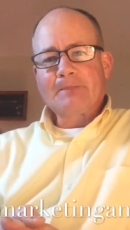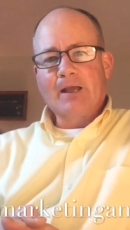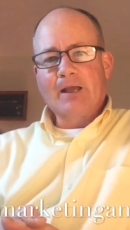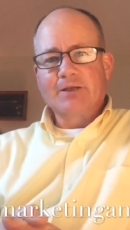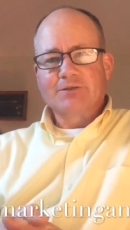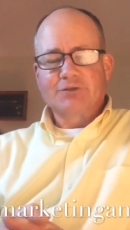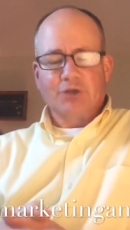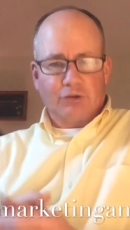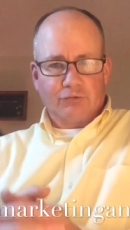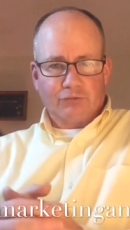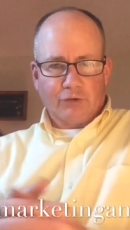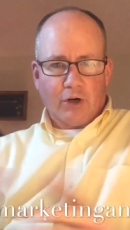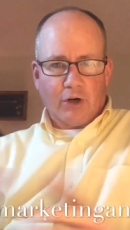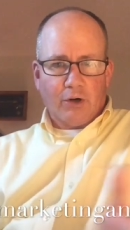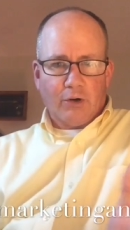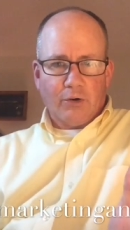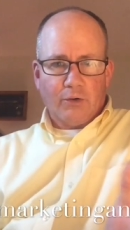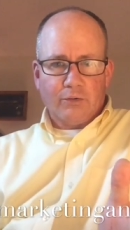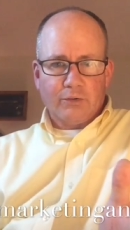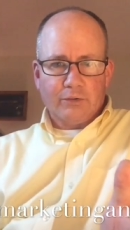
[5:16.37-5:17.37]
uh, to
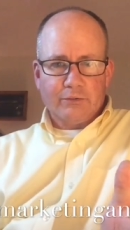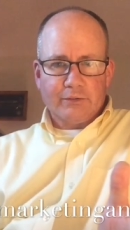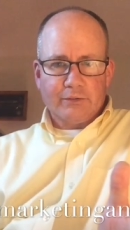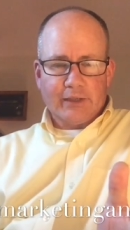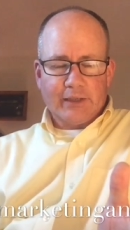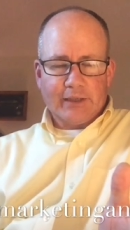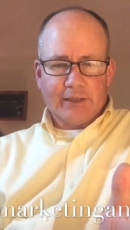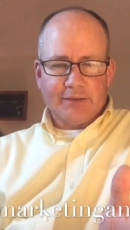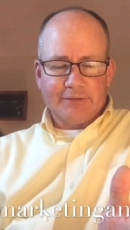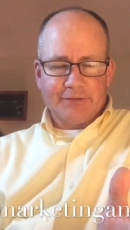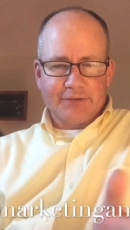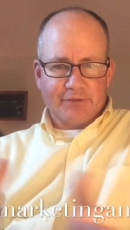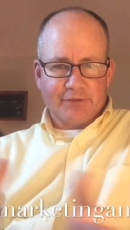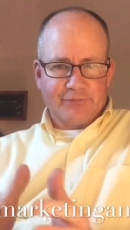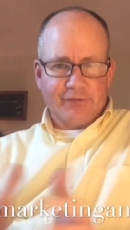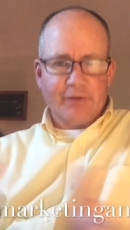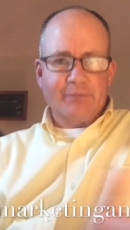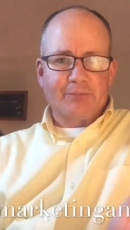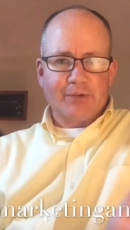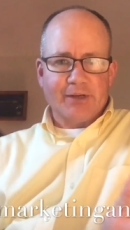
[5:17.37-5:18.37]
grow uh, their
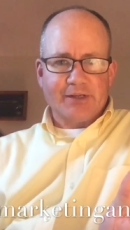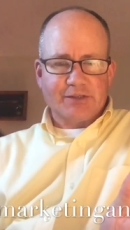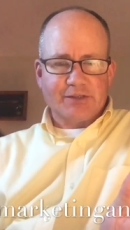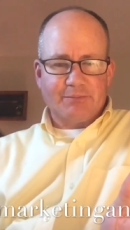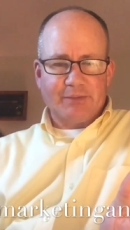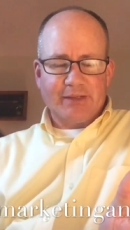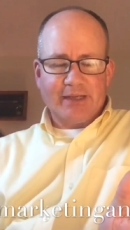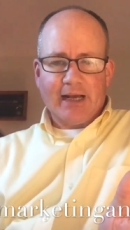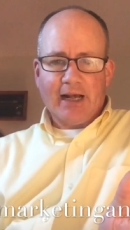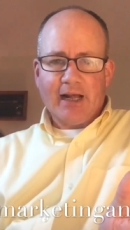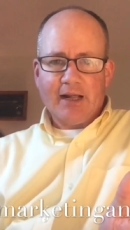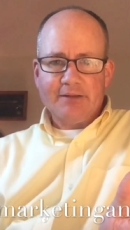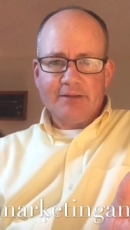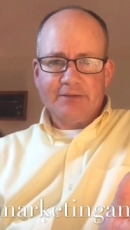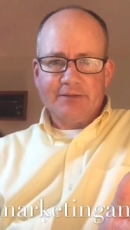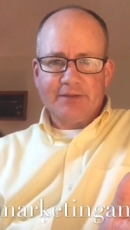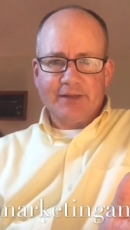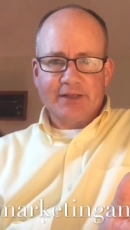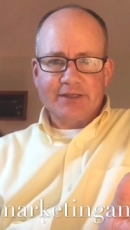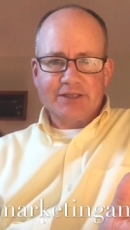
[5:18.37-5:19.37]
footprints
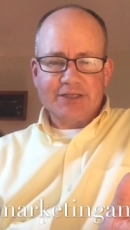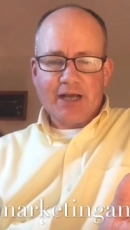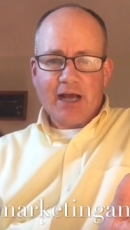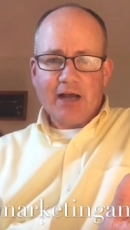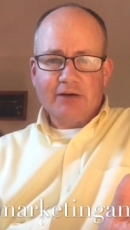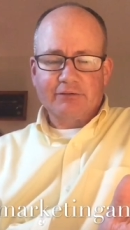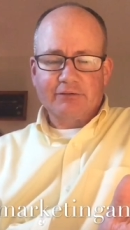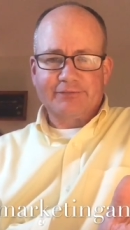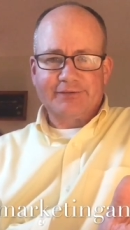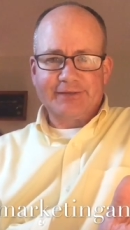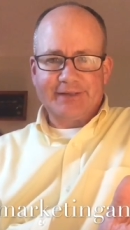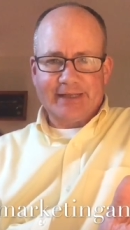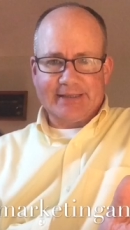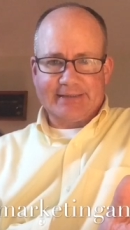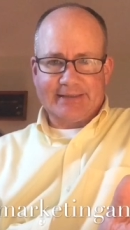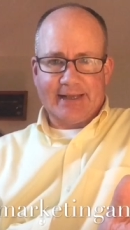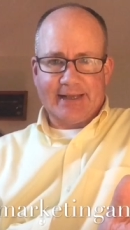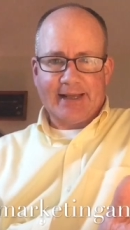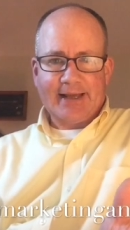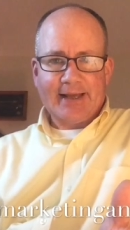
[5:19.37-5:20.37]
beyond the geography
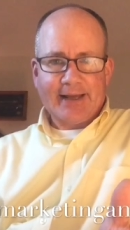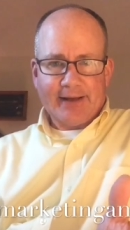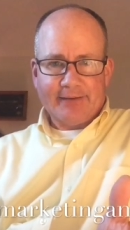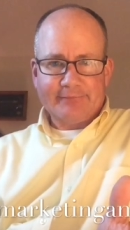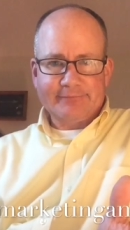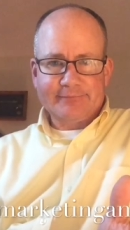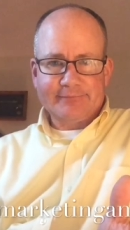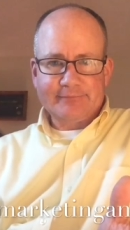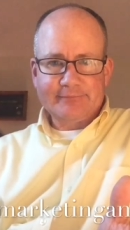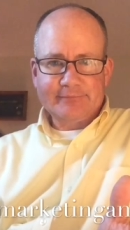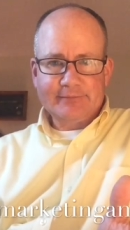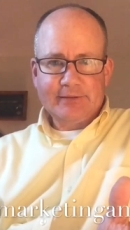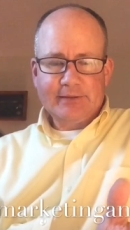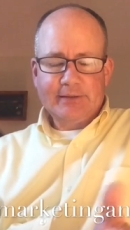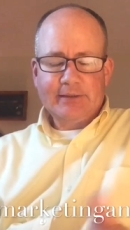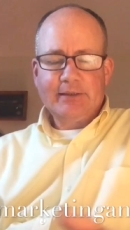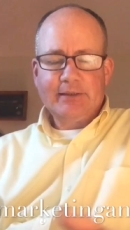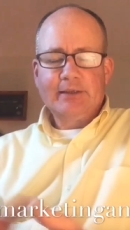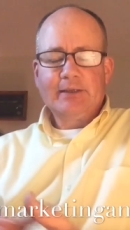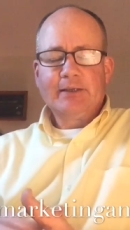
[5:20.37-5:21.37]
that they have,
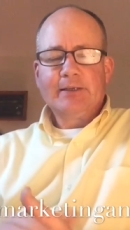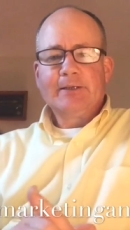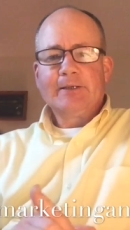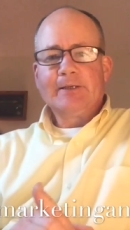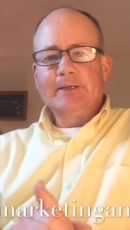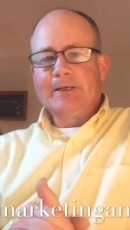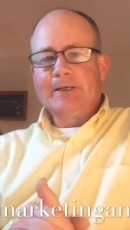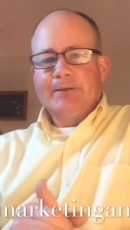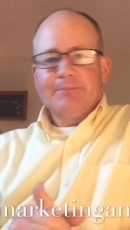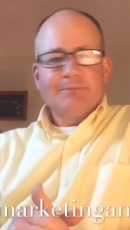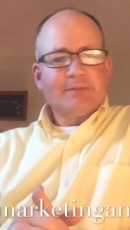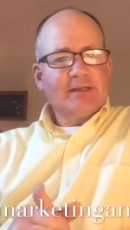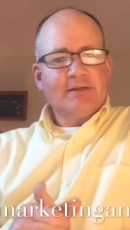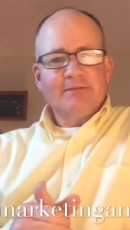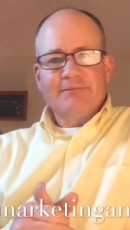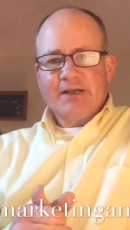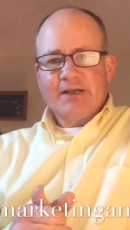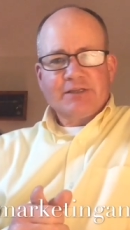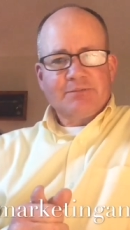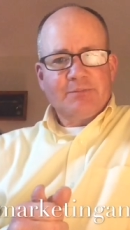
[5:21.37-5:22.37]
um, the
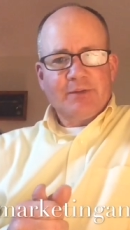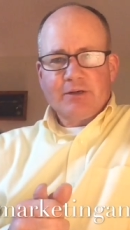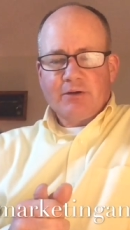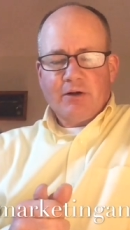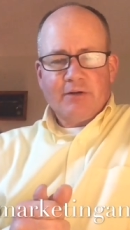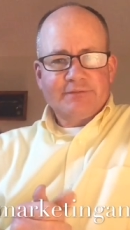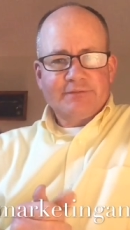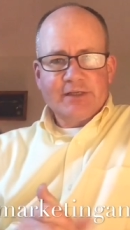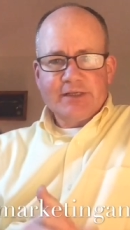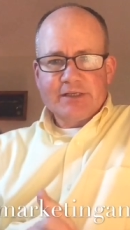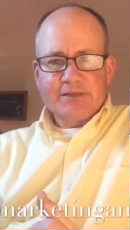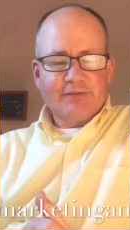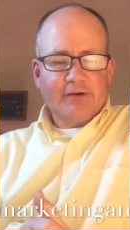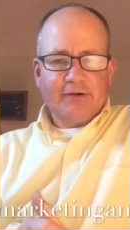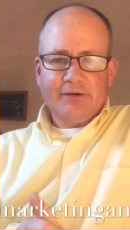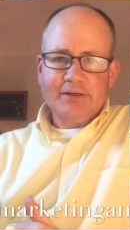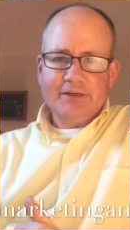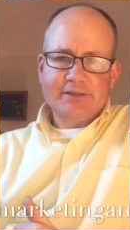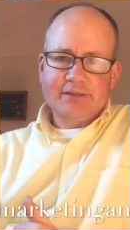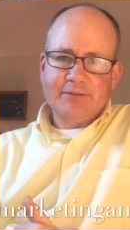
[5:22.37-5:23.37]
investment often is
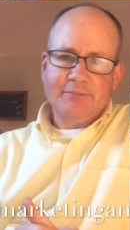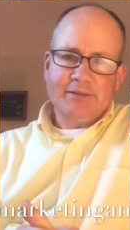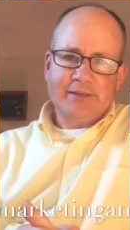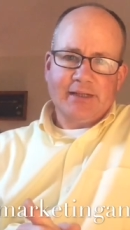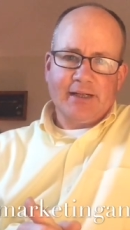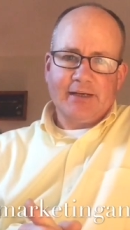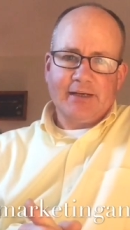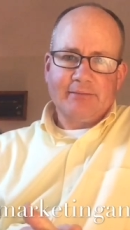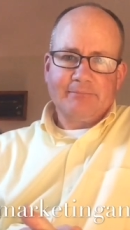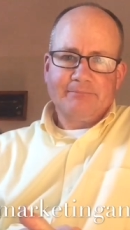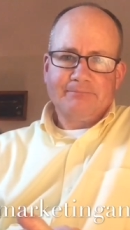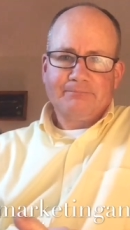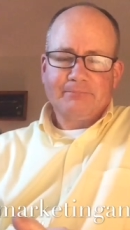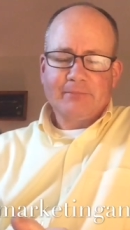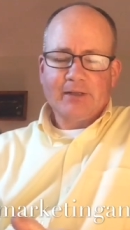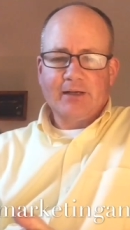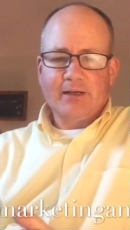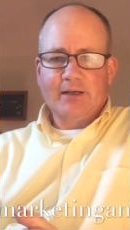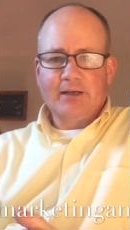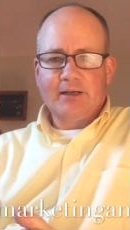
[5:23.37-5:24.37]
very intimidating.
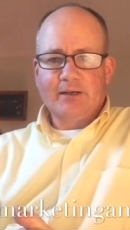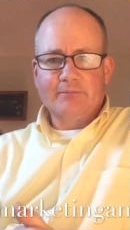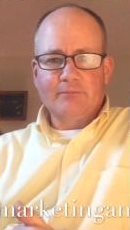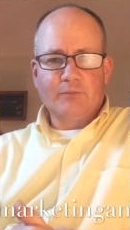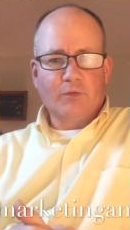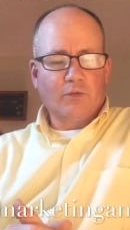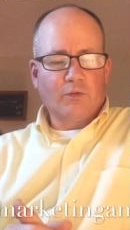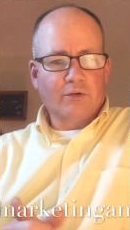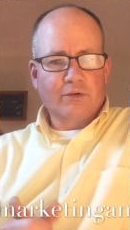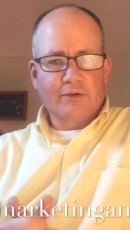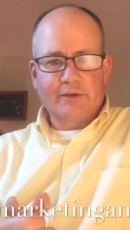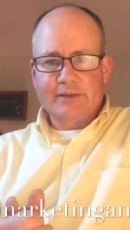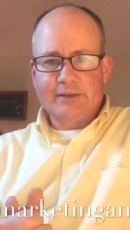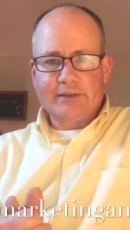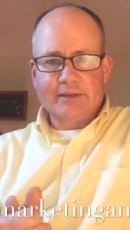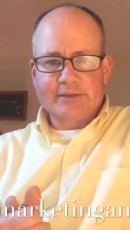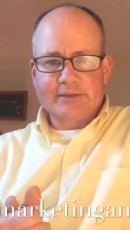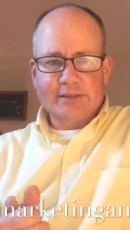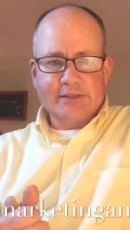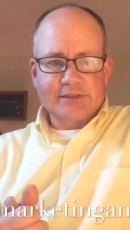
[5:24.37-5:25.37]
Um, or it,
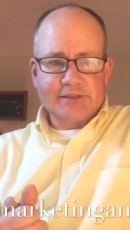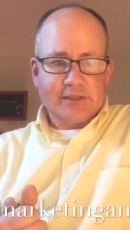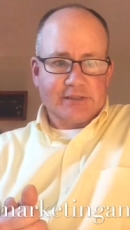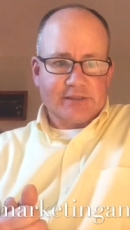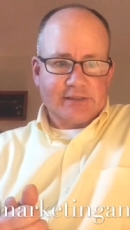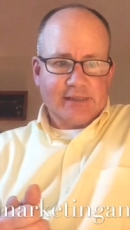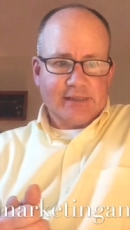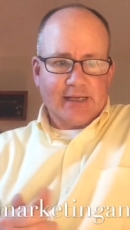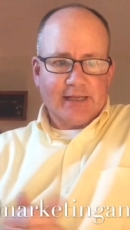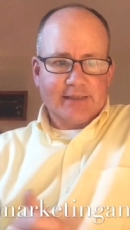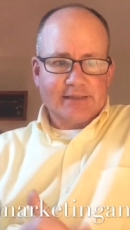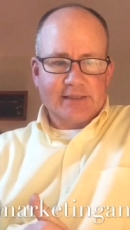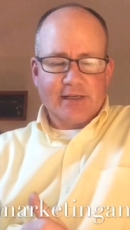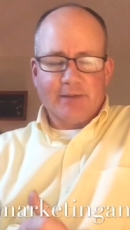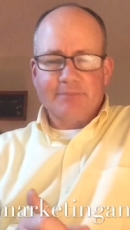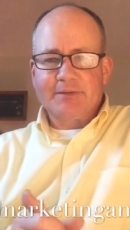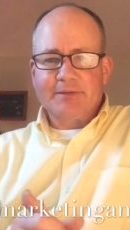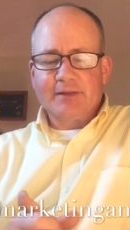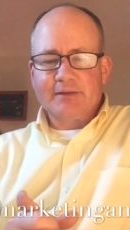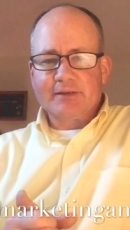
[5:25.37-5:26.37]
it's just not
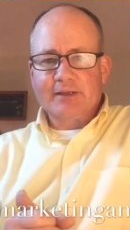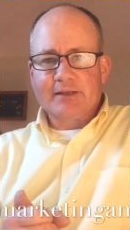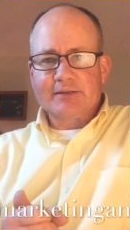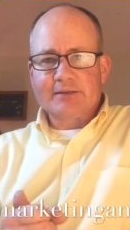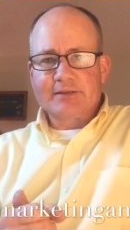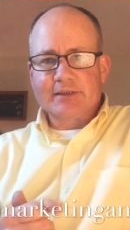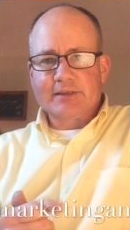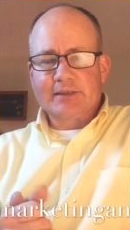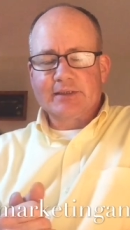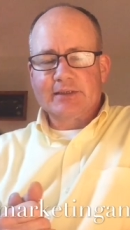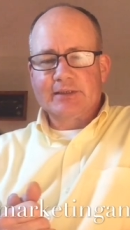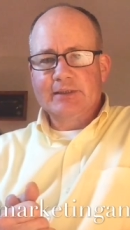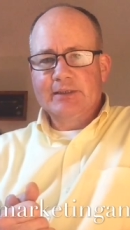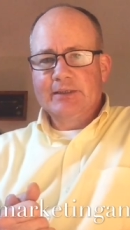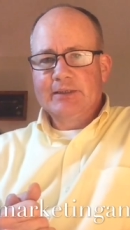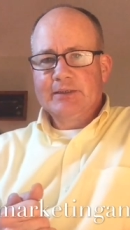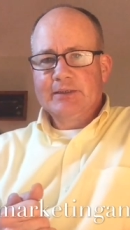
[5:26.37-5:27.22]
something that, uh,